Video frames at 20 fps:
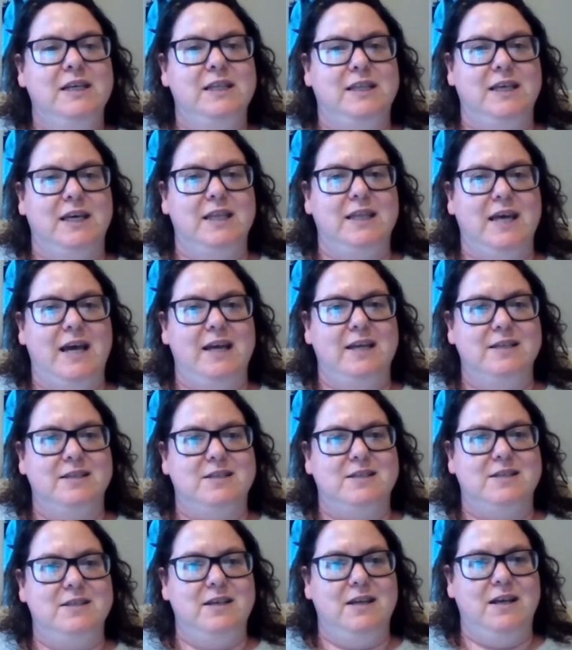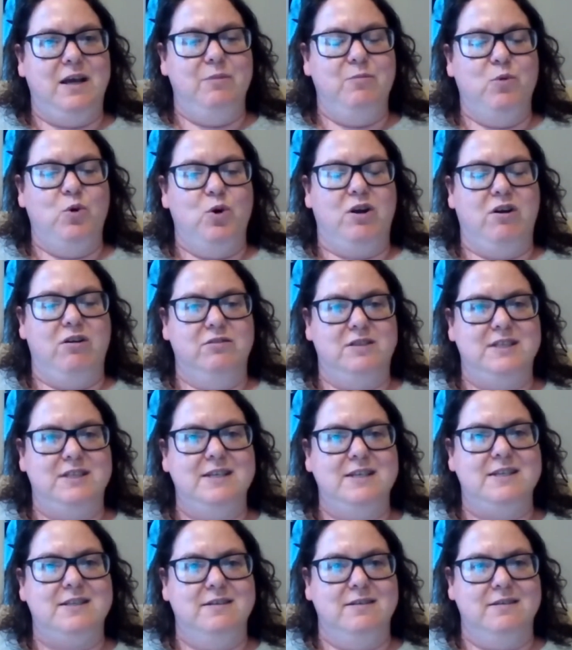that there's a more
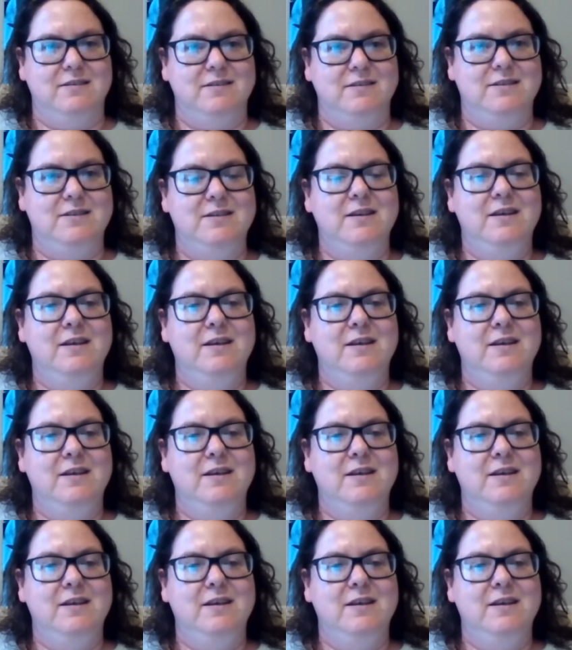consistent